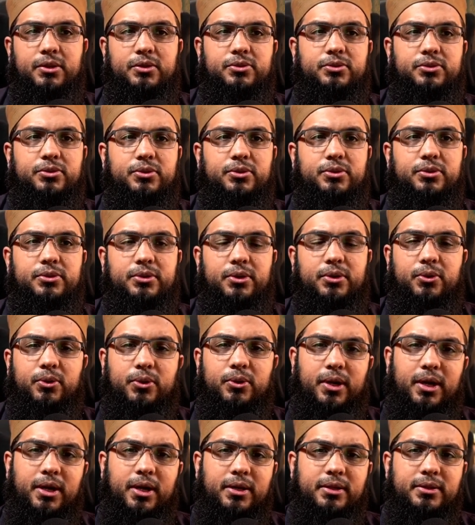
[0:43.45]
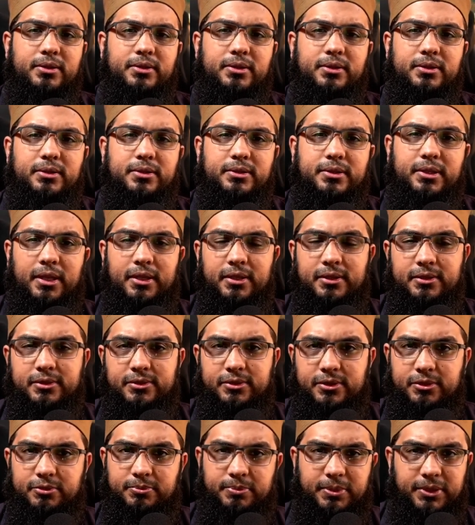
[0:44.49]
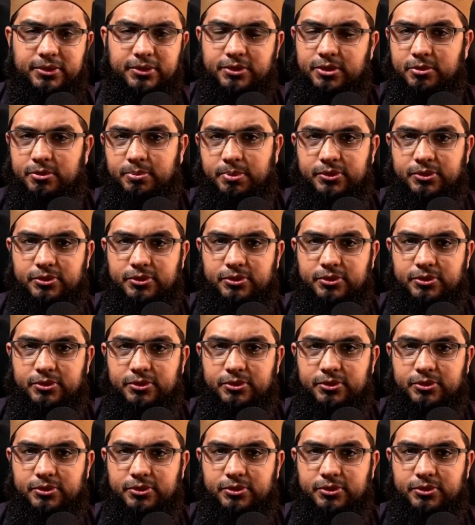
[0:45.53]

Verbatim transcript: So the Quran tells us basic